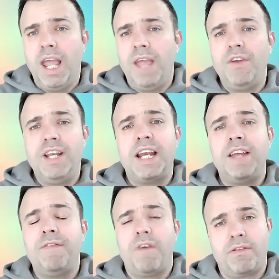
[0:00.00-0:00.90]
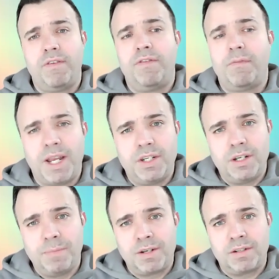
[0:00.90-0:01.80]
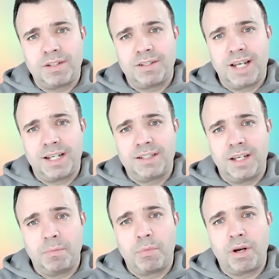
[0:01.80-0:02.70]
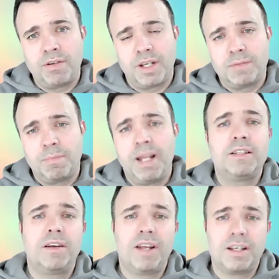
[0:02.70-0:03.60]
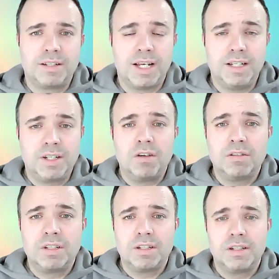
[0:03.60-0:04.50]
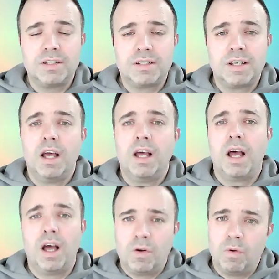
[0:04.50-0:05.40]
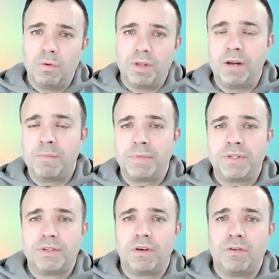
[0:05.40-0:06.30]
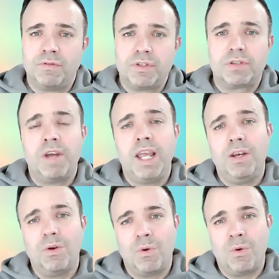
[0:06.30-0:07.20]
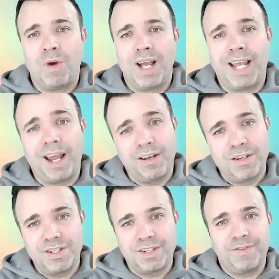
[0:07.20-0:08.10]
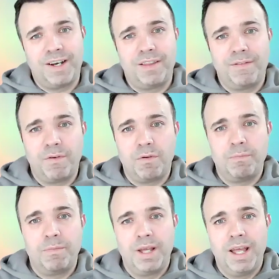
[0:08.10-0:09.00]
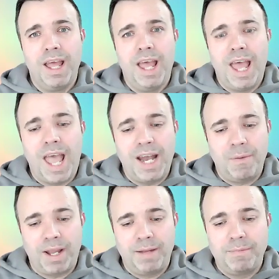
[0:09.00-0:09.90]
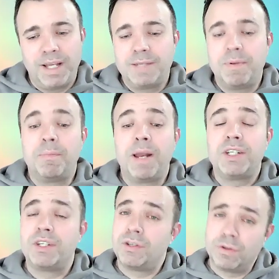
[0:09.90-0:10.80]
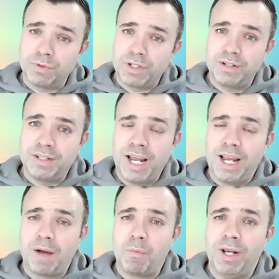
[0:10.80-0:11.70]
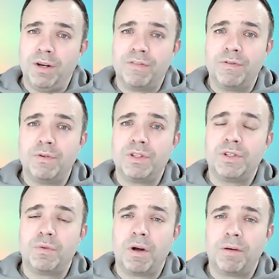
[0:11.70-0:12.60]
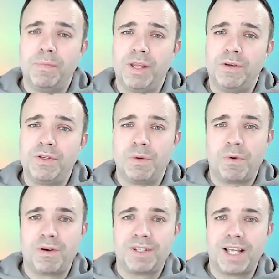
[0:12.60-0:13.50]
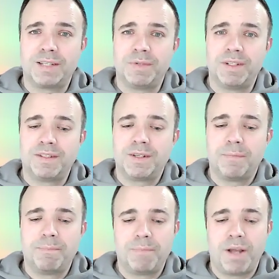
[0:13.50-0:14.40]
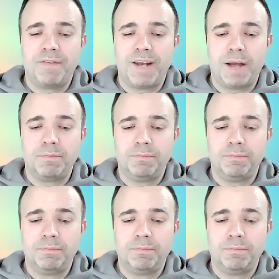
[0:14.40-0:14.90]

If you need any further information about our dyslexia process, please don't hesitate to contact us, call the numbers on screen, or again, just fill in the form. Anyway, it's been a pleasure to talk to you today, and we look forward to welcoming you to our assessments. Bye for now.